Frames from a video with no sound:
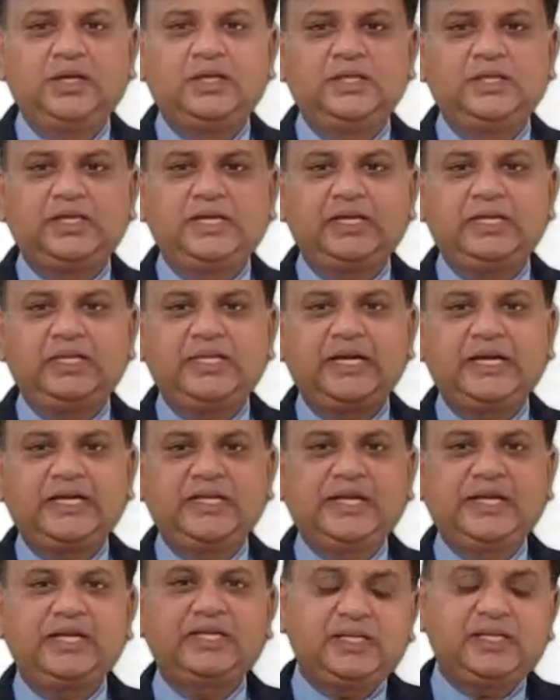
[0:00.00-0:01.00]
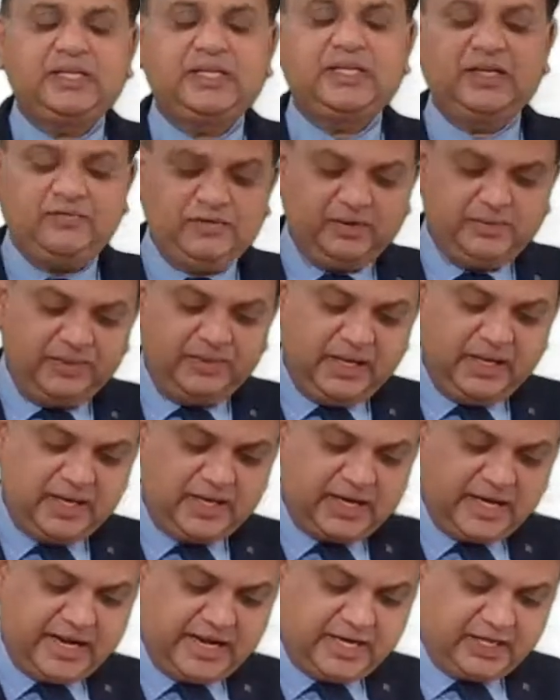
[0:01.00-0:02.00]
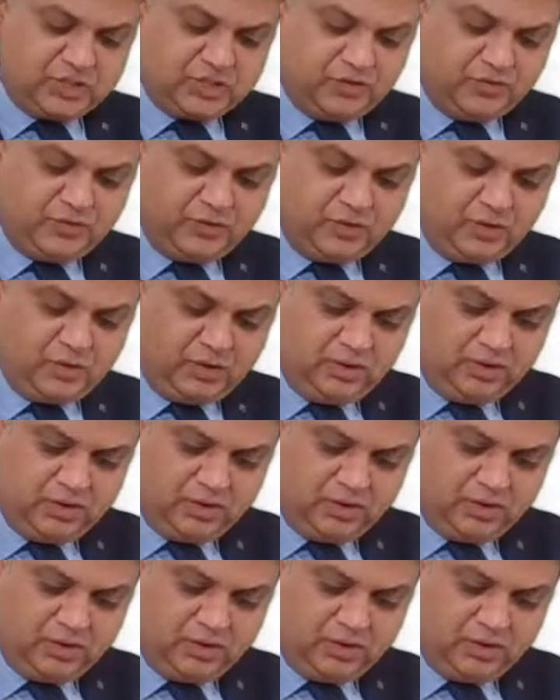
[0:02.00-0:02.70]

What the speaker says: then in that case there will be a cash outflow